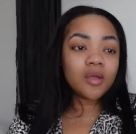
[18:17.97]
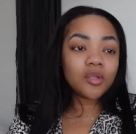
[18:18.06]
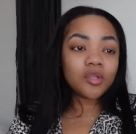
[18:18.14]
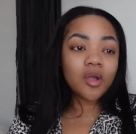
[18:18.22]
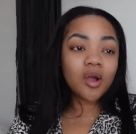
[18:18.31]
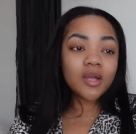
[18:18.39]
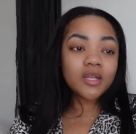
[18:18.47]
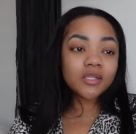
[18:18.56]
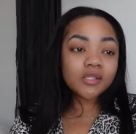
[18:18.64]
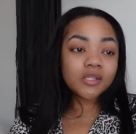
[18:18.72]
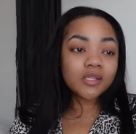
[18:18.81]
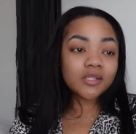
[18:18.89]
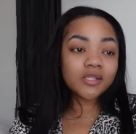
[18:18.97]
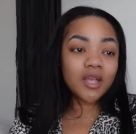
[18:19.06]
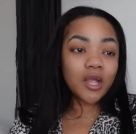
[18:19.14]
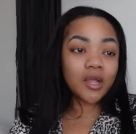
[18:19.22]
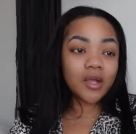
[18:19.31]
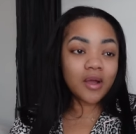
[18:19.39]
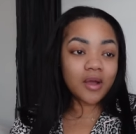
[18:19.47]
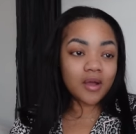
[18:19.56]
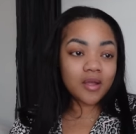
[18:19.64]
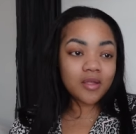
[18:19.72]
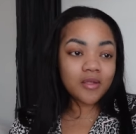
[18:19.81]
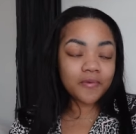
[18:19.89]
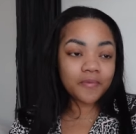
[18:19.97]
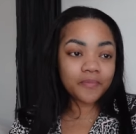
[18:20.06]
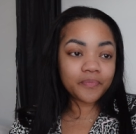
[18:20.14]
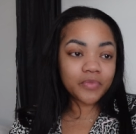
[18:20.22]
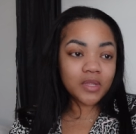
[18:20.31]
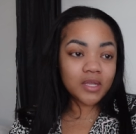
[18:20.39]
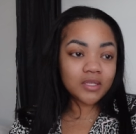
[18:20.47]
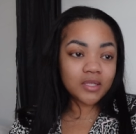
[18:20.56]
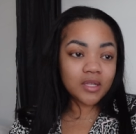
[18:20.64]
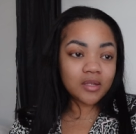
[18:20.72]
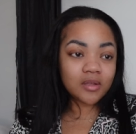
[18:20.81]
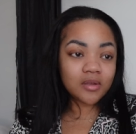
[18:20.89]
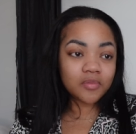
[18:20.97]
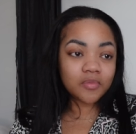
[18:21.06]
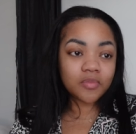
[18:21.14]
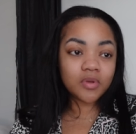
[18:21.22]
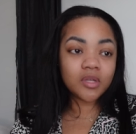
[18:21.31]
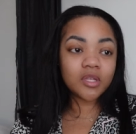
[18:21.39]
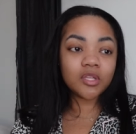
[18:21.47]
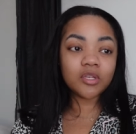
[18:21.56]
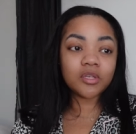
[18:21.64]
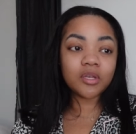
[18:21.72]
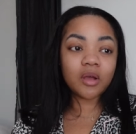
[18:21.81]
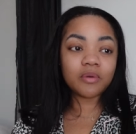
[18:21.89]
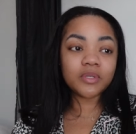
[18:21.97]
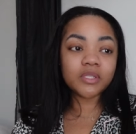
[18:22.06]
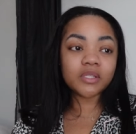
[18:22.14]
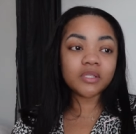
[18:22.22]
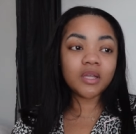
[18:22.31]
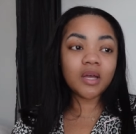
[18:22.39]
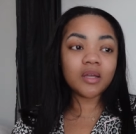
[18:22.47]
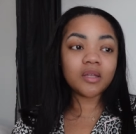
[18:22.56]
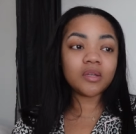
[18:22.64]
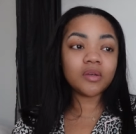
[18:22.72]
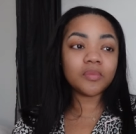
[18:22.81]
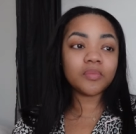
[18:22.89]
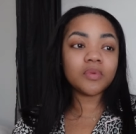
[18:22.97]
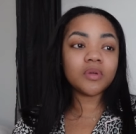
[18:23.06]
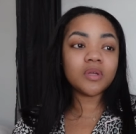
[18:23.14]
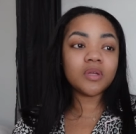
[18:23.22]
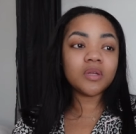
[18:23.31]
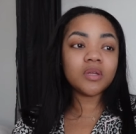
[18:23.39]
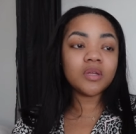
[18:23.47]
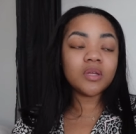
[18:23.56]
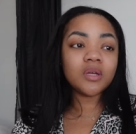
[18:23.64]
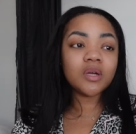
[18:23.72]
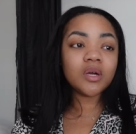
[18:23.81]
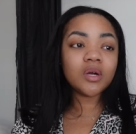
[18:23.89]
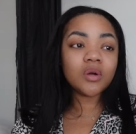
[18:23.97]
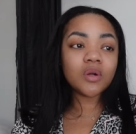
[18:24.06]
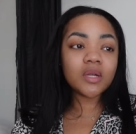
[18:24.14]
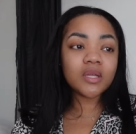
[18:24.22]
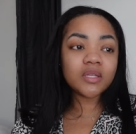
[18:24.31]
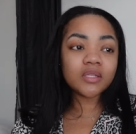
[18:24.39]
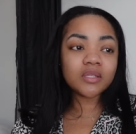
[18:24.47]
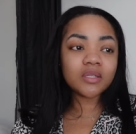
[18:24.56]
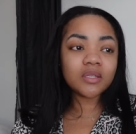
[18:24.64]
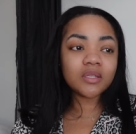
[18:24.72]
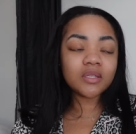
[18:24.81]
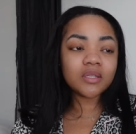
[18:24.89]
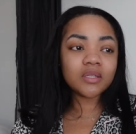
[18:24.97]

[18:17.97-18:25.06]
Y'all, it's this guy. Is that him? No, it's not him. Or is it?